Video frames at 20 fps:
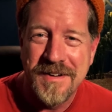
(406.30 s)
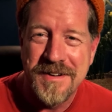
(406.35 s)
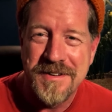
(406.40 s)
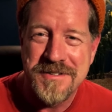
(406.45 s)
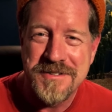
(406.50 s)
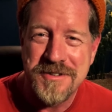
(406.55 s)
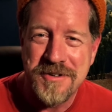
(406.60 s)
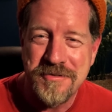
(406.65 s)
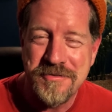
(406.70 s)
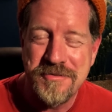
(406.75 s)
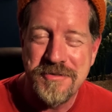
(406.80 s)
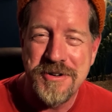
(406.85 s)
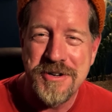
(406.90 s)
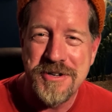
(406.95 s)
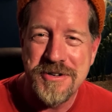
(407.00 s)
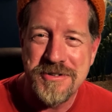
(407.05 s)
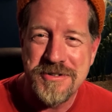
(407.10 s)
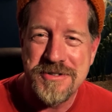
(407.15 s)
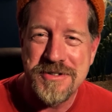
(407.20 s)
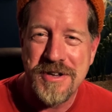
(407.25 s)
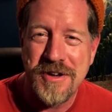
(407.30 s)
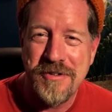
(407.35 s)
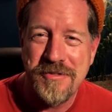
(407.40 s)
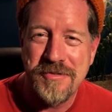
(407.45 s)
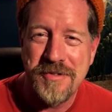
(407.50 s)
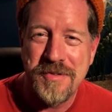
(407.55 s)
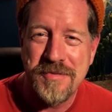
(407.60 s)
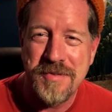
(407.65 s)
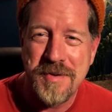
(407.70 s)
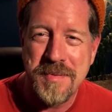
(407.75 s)
So free
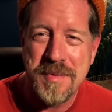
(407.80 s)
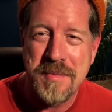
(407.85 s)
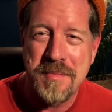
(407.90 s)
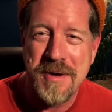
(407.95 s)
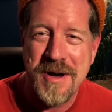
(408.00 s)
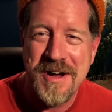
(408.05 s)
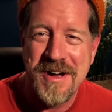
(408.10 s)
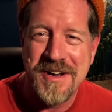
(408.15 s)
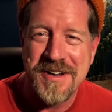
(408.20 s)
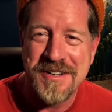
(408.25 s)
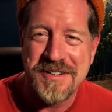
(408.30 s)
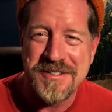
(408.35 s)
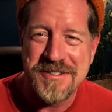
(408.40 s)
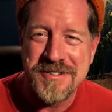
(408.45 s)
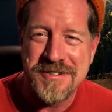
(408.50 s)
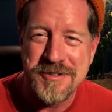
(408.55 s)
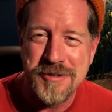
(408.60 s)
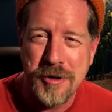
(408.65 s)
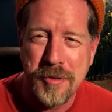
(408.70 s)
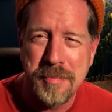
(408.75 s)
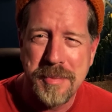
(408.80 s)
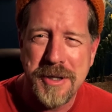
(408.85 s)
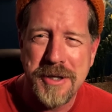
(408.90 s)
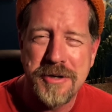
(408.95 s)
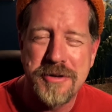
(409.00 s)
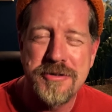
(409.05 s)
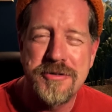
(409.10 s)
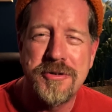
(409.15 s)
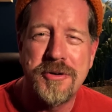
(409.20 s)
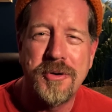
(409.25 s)
yourself from the mind. Don't be
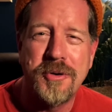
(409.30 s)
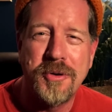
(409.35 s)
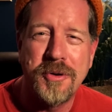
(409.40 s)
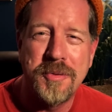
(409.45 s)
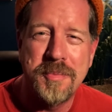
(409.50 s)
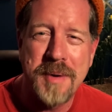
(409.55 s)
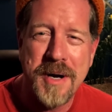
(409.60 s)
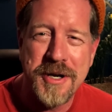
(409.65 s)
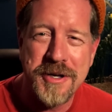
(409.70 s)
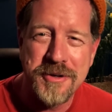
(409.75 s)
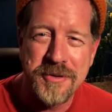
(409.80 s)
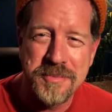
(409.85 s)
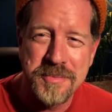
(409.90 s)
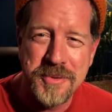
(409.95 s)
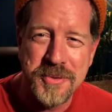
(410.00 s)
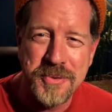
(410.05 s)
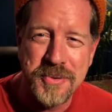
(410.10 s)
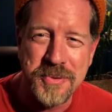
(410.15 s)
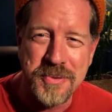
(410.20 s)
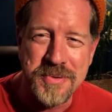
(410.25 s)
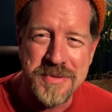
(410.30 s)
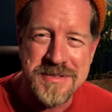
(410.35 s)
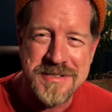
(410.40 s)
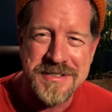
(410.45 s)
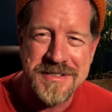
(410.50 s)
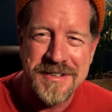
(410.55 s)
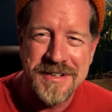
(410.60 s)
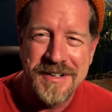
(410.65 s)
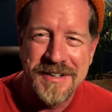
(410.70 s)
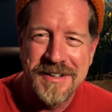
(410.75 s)
controlled by your moods.